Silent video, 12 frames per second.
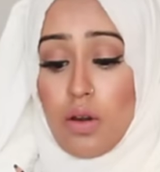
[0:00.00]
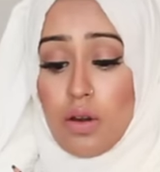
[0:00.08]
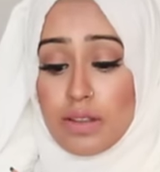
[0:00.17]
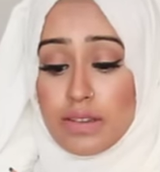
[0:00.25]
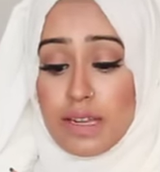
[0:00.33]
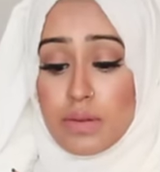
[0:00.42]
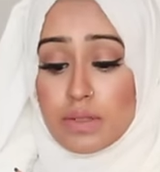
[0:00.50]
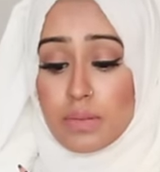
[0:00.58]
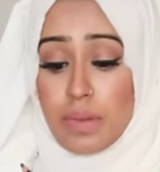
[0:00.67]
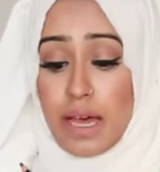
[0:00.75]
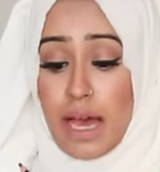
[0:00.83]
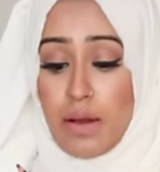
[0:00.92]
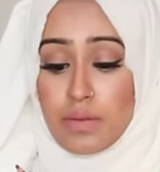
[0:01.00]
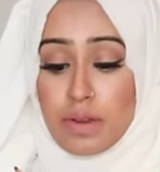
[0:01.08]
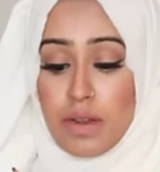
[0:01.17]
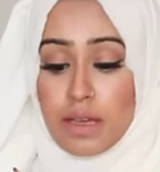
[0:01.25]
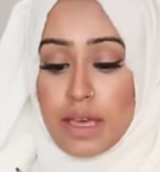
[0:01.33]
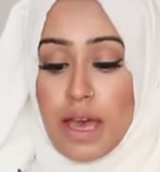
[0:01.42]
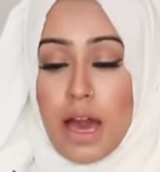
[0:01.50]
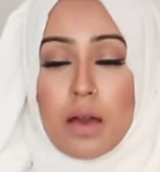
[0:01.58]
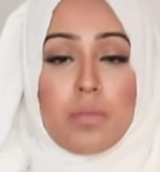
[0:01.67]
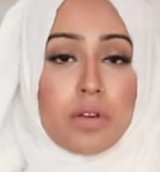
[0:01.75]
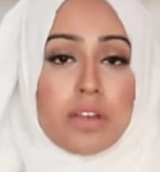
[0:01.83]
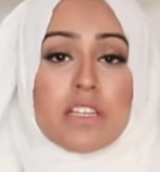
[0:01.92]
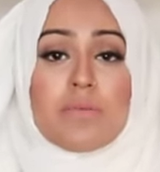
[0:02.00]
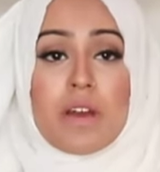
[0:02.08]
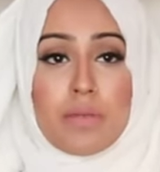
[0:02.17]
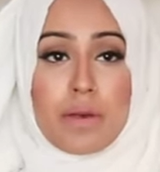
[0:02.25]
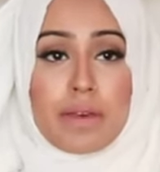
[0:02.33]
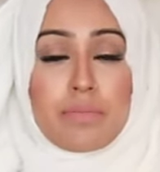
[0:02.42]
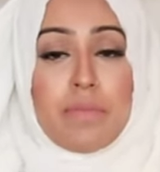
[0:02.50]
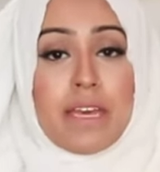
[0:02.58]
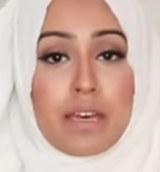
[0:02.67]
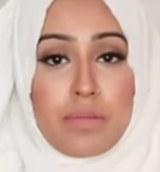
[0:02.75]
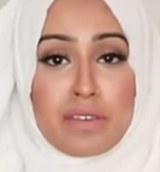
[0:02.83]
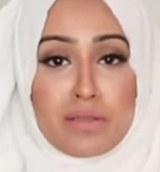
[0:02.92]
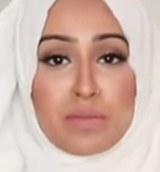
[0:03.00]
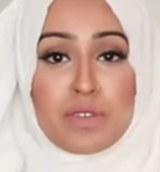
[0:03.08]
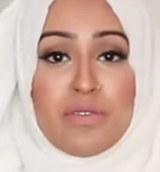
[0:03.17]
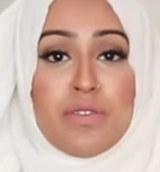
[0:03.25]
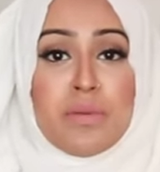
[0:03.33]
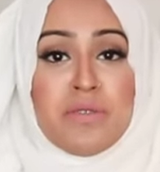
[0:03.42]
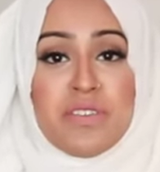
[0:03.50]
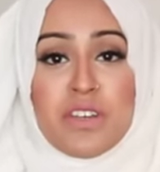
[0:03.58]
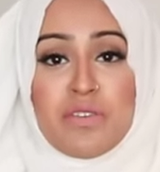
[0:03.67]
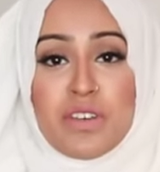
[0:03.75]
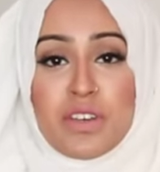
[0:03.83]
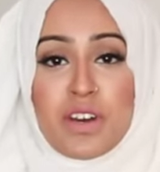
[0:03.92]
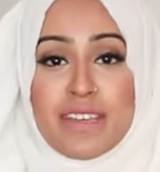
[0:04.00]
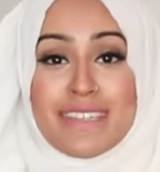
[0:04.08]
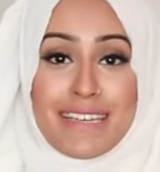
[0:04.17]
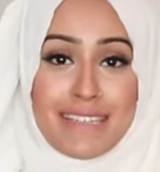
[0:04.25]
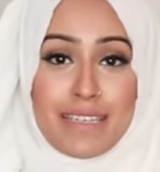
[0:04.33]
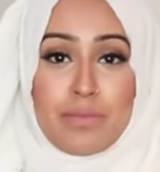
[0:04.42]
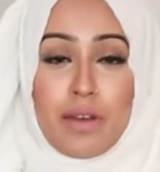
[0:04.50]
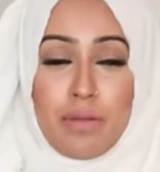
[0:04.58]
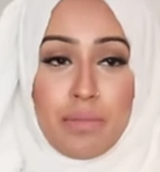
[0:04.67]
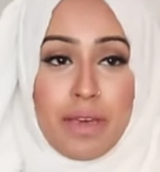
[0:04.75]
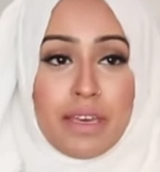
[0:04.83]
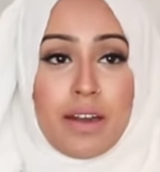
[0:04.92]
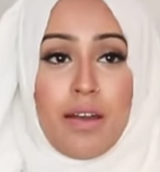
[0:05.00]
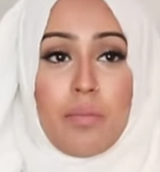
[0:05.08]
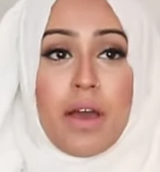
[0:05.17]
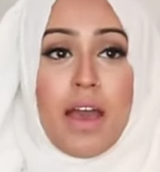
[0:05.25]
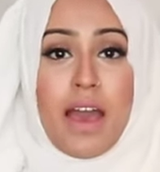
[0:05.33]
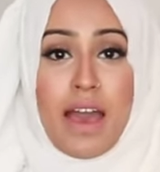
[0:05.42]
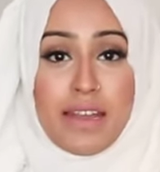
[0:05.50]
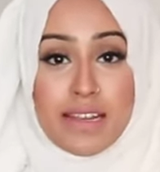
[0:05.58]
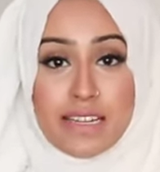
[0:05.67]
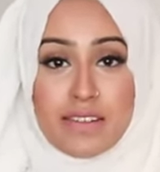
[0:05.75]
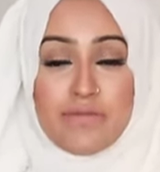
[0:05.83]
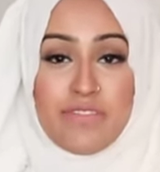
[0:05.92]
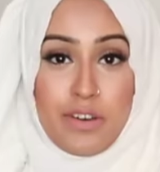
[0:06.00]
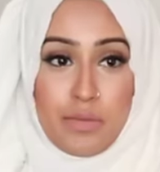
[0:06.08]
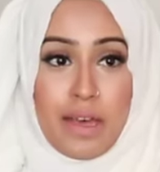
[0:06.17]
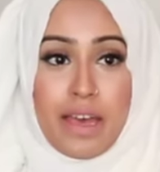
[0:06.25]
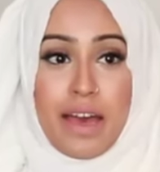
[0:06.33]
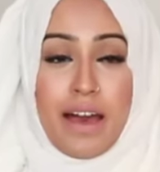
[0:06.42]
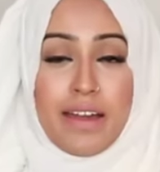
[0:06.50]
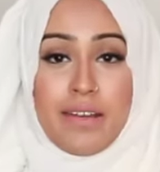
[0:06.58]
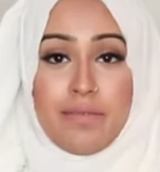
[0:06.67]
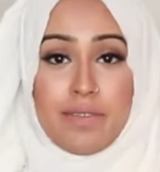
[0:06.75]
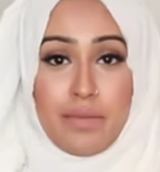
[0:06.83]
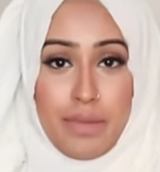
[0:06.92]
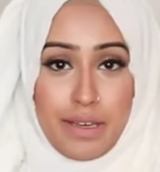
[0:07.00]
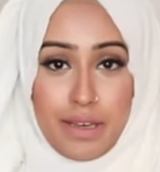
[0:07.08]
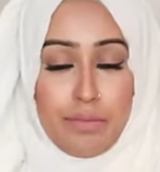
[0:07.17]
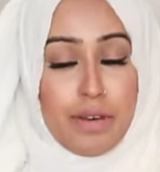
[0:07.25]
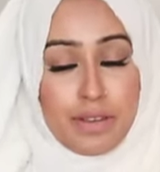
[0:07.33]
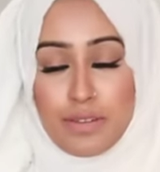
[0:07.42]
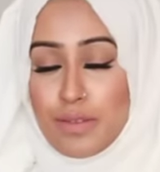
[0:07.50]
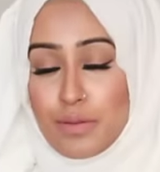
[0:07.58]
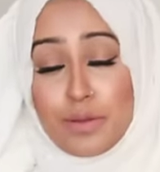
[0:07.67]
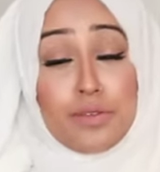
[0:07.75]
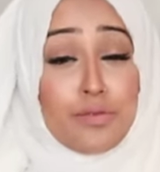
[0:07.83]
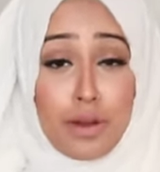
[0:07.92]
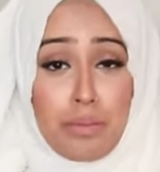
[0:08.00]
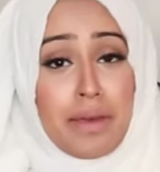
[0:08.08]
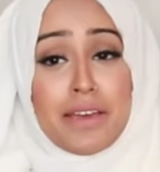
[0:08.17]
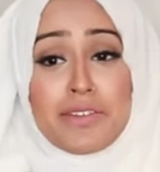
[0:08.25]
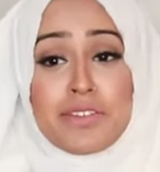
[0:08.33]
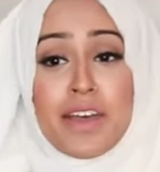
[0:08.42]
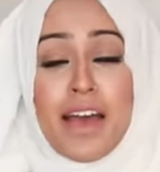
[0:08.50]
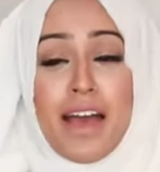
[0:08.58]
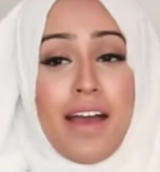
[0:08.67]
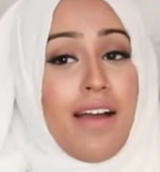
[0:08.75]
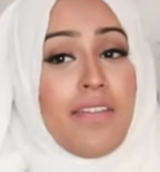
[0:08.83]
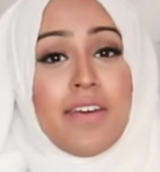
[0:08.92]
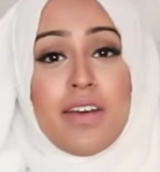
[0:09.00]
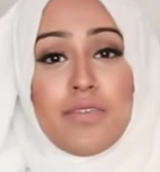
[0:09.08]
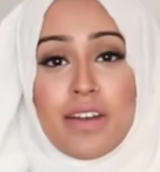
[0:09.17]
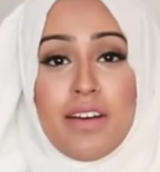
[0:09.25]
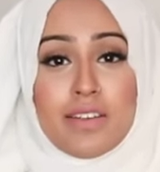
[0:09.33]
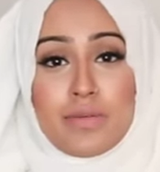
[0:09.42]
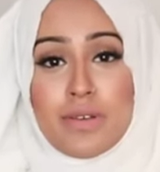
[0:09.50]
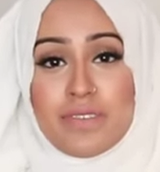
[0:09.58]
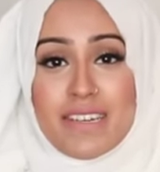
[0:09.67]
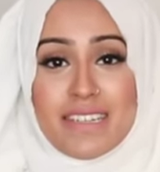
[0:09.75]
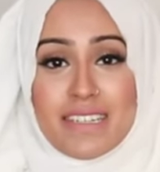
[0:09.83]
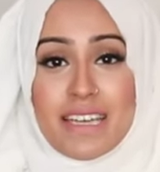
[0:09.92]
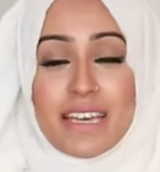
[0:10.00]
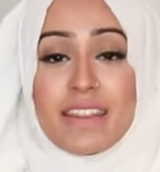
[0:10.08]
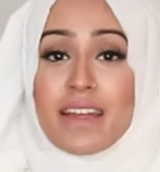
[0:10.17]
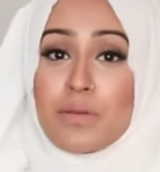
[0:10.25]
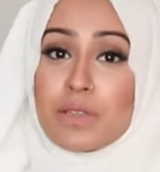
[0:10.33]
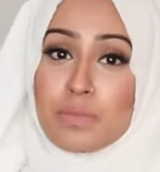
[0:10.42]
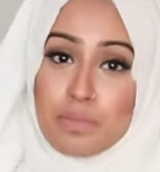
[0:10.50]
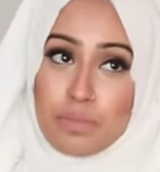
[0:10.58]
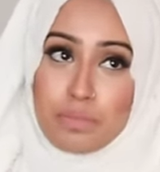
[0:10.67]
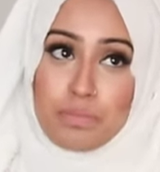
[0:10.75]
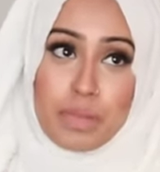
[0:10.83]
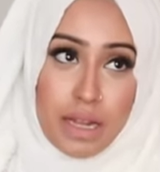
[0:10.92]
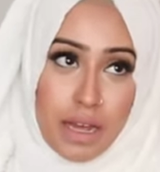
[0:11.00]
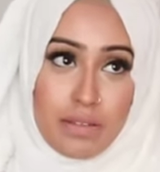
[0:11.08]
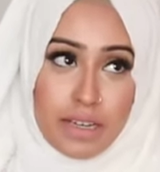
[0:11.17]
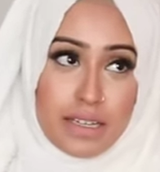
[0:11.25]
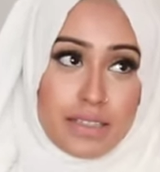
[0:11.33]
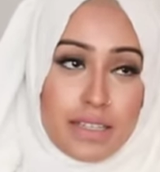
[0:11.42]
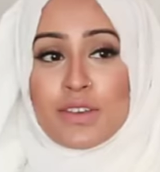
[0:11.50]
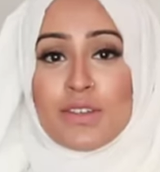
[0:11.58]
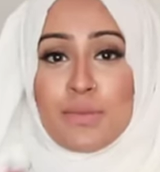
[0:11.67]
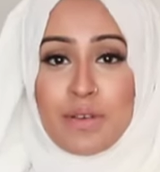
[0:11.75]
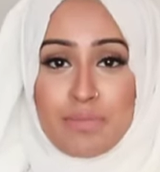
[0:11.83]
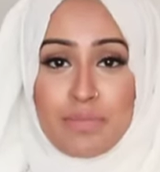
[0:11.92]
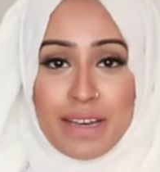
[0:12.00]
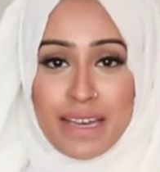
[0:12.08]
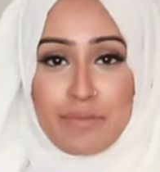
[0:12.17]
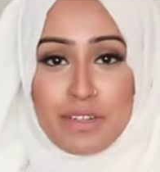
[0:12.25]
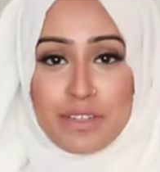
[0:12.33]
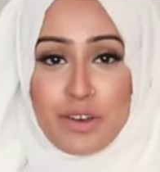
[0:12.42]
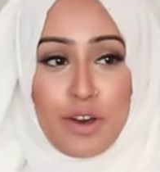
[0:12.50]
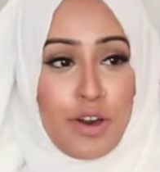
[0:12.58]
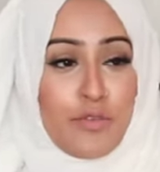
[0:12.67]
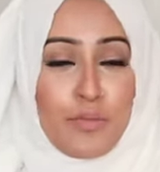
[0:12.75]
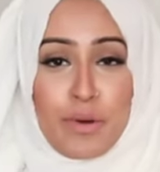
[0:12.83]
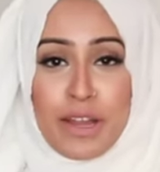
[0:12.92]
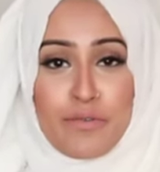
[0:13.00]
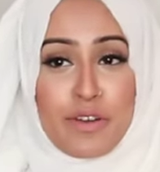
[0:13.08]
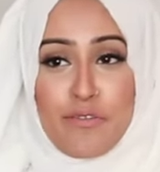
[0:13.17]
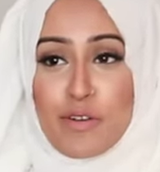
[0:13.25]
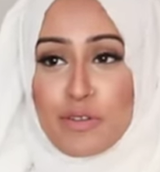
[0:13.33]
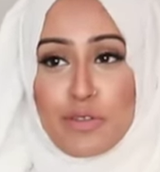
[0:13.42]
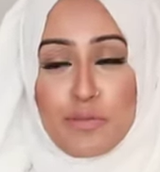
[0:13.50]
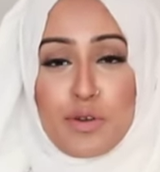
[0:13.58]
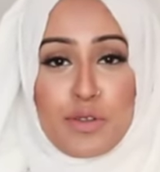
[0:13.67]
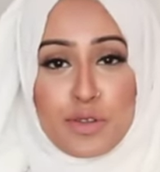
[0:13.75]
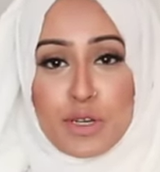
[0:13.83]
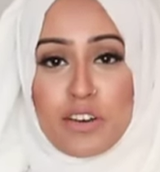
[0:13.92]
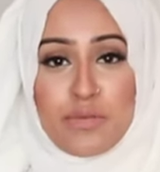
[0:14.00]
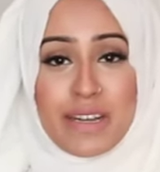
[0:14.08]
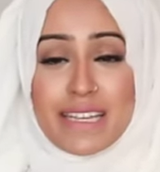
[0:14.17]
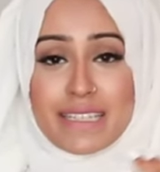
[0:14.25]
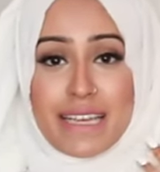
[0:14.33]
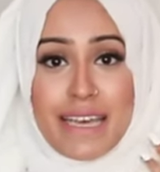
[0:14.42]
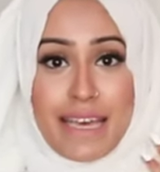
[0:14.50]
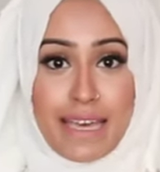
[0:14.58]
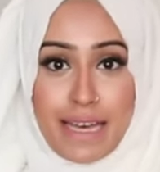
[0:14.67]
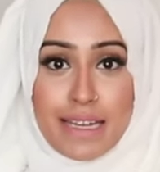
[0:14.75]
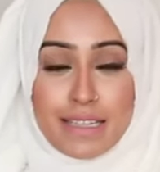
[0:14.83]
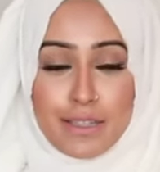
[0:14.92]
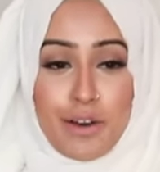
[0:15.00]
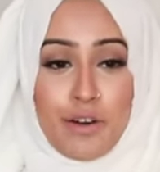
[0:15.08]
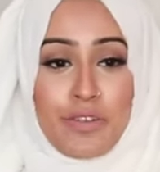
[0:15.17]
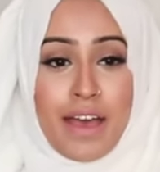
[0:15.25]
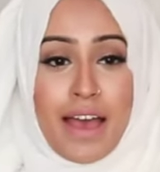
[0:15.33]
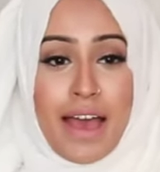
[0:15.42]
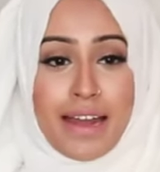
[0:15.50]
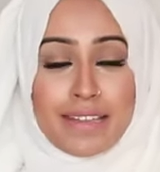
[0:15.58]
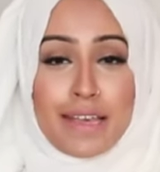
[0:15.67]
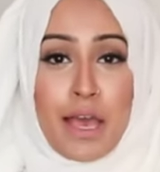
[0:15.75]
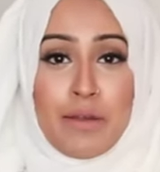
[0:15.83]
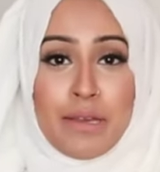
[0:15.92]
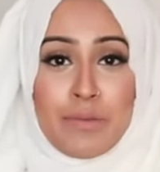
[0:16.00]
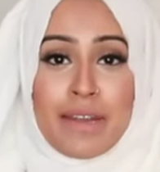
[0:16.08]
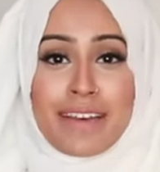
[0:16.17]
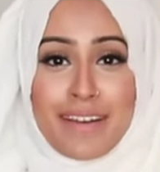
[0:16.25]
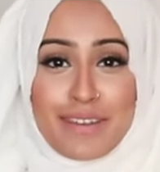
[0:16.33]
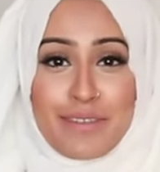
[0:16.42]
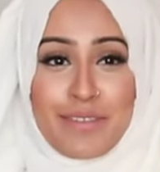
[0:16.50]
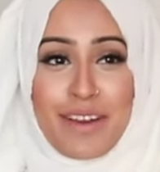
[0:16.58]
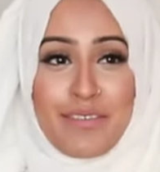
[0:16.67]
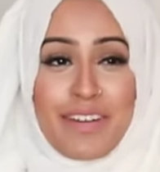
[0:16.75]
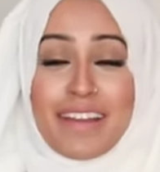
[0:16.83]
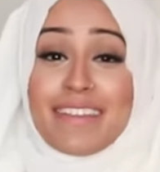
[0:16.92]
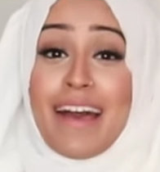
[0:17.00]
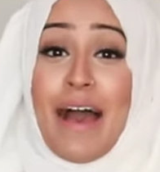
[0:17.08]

Honestly, it was a pound and like, I bought loads of Primark makeup because I was going to film a video for you guys testing Primark makeup and I did film it and the makeup, most of it was rubbish. And then I realised when I was editing that it was blurry so my, my camera just cut off whenever it films for more than 12 minutes it cuts off and it's only when it cuts off that I realise